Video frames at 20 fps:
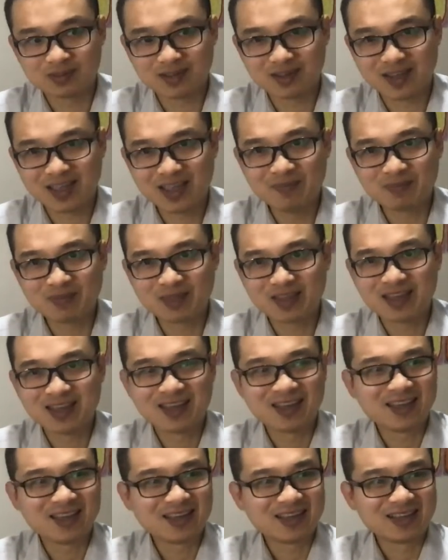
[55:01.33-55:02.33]
Okay,
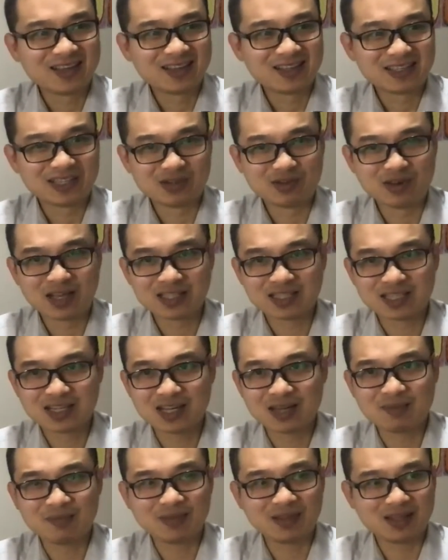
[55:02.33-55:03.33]
see you next
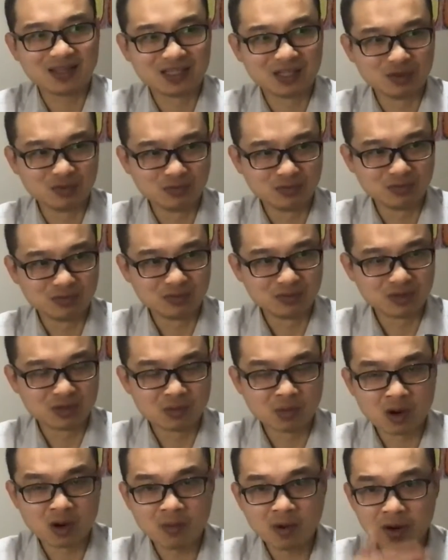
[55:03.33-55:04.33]
time. See you
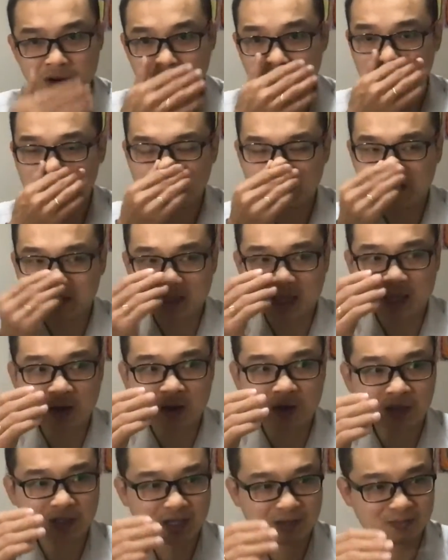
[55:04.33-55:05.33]
tomorrow morning. Stay
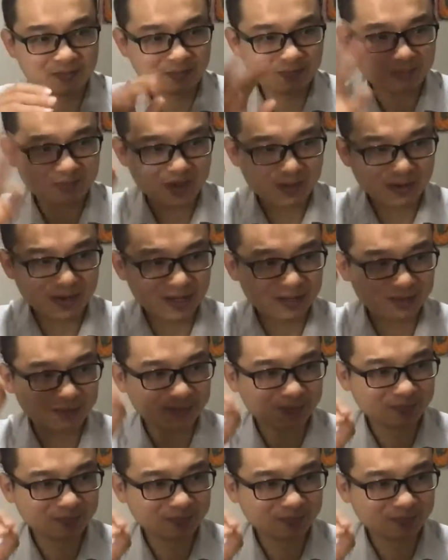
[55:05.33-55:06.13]
awesome. Bye bye.